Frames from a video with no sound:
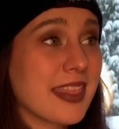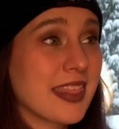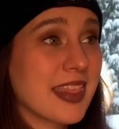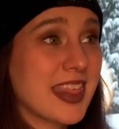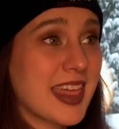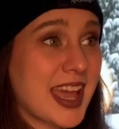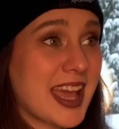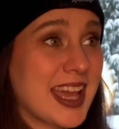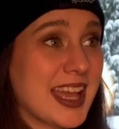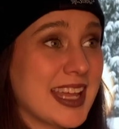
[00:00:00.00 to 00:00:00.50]

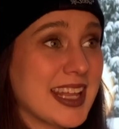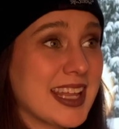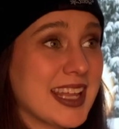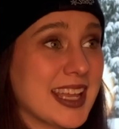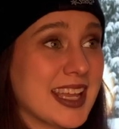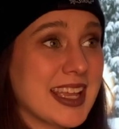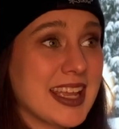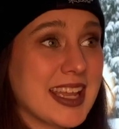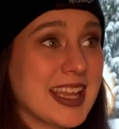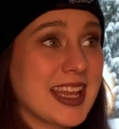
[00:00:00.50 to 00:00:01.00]
that
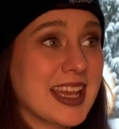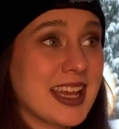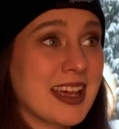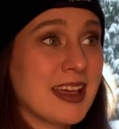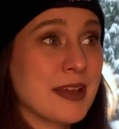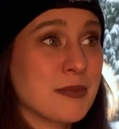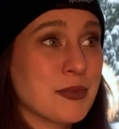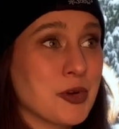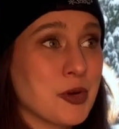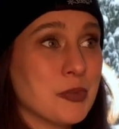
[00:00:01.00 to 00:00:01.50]

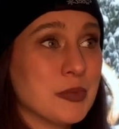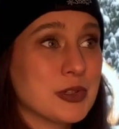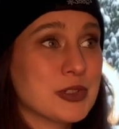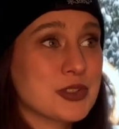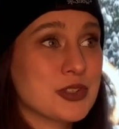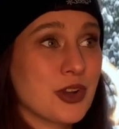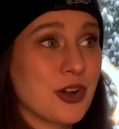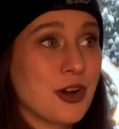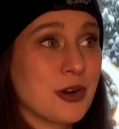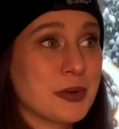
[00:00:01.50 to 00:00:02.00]
I'm
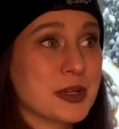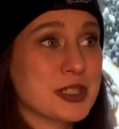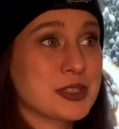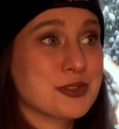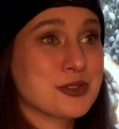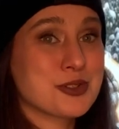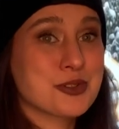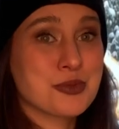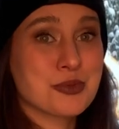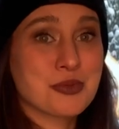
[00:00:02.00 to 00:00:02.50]
almost always
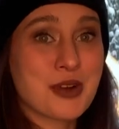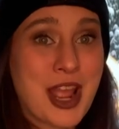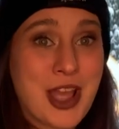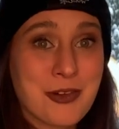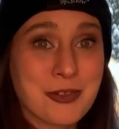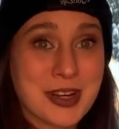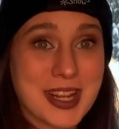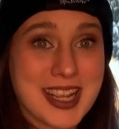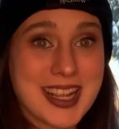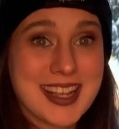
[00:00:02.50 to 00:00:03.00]

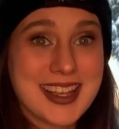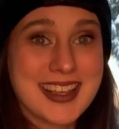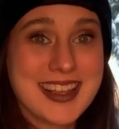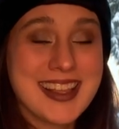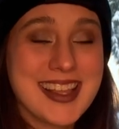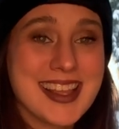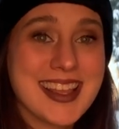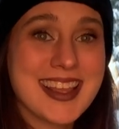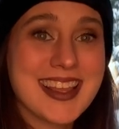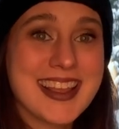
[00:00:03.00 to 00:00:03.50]
drowning
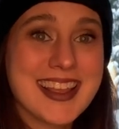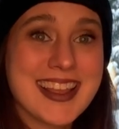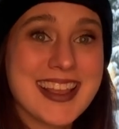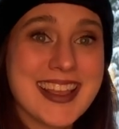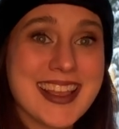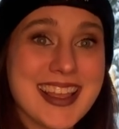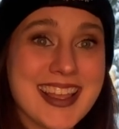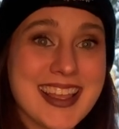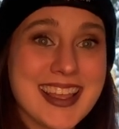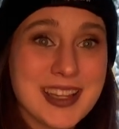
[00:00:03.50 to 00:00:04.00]

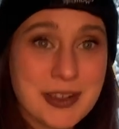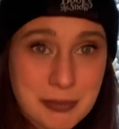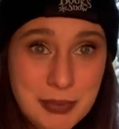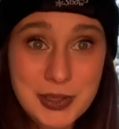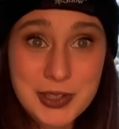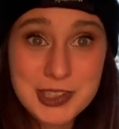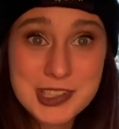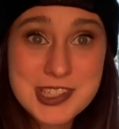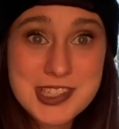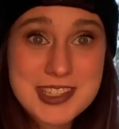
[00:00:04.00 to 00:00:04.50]
in
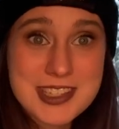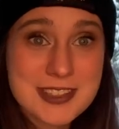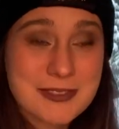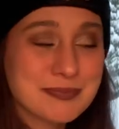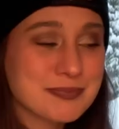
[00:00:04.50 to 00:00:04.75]
books,